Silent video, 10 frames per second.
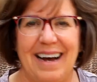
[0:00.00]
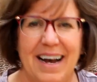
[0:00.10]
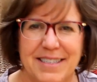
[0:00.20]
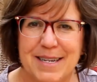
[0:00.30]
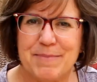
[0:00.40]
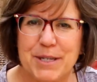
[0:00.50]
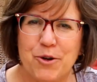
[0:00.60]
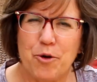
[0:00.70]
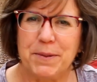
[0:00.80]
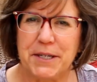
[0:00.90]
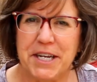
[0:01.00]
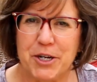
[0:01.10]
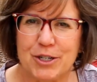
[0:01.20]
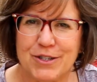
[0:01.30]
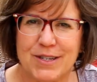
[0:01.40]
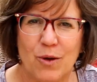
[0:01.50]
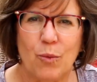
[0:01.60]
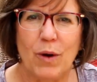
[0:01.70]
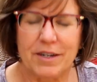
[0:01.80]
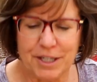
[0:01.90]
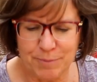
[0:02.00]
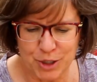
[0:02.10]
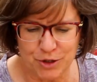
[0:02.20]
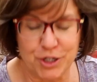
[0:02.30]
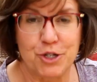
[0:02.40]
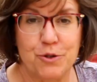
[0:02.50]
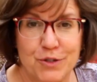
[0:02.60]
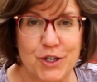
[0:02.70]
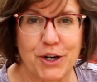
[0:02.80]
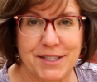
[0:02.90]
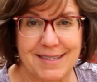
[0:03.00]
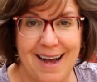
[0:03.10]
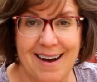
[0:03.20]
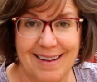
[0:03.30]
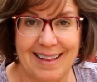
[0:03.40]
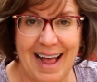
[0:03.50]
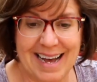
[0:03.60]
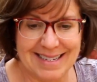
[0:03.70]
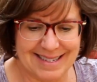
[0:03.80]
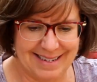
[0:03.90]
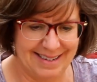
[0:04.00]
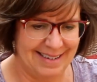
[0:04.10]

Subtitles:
Hi Simply Notable Knitters, welcome to the CIRC sock class.